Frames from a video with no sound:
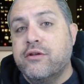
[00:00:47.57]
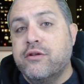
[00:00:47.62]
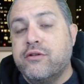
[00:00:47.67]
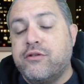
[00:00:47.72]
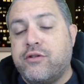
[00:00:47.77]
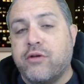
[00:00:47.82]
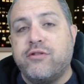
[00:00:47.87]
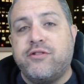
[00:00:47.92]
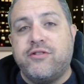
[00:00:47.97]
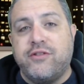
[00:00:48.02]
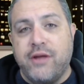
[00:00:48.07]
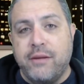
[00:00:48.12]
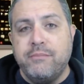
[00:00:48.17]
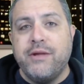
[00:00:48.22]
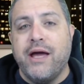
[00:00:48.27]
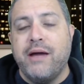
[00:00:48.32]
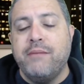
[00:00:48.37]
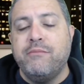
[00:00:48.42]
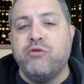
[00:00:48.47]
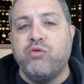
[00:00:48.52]
So
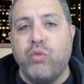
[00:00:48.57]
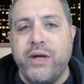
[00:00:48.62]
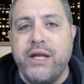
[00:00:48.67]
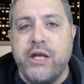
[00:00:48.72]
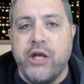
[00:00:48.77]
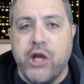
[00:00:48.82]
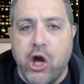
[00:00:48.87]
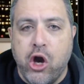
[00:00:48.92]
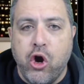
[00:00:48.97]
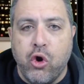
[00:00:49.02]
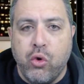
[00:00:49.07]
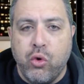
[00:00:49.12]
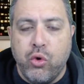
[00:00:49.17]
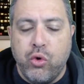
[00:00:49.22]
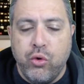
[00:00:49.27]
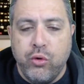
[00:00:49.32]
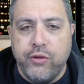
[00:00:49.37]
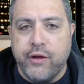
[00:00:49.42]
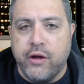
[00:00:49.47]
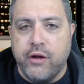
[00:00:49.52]
sometimes we know
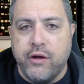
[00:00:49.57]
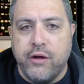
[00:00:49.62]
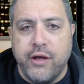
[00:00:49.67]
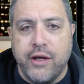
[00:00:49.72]
who the